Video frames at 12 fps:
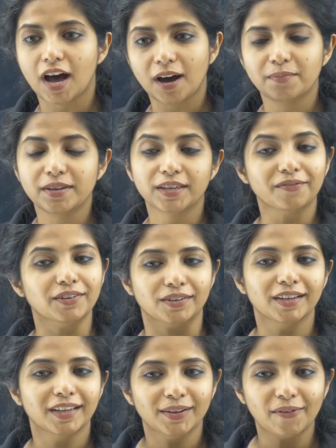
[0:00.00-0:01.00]
are being given.
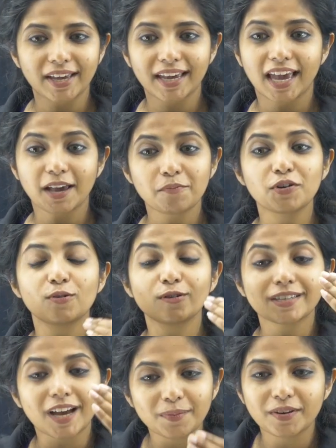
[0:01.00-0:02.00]
Okay,
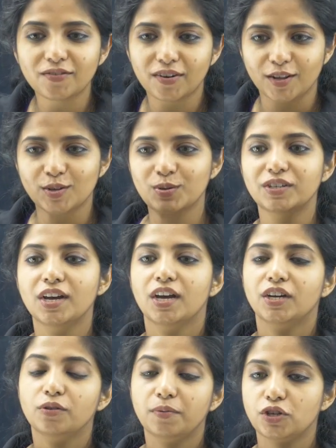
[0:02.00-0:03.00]
embryos are being transferred
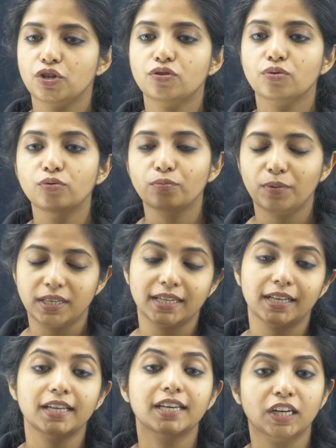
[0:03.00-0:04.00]
to patients who
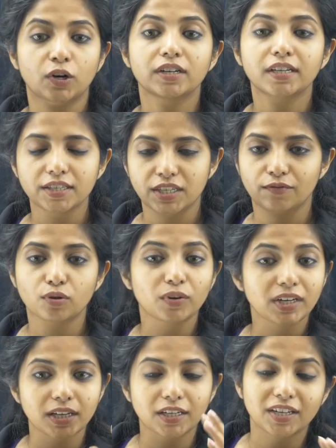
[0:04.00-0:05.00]
basically cannot conceive. So
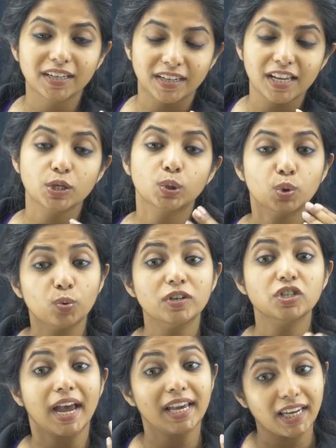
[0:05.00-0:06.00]
which are the techniques through
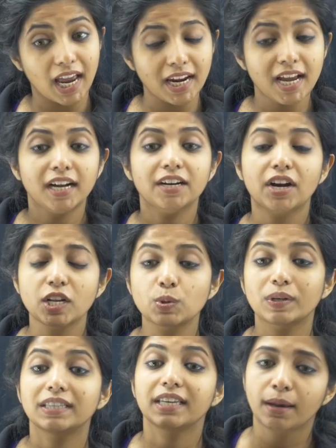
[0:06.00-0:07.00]
which I can
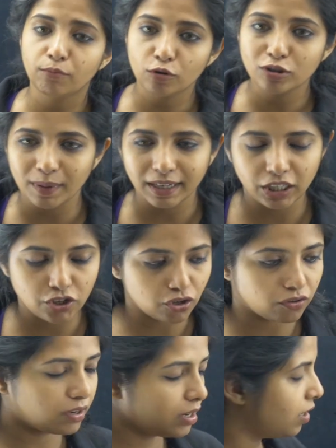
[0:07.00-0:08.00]
transfer the embryos, my dear
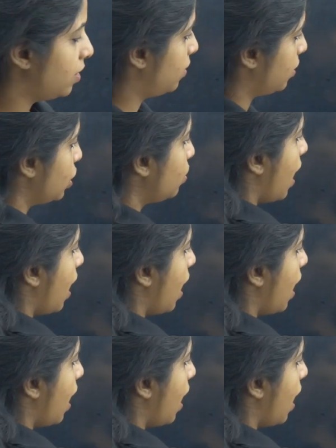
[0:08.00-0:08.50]
children? You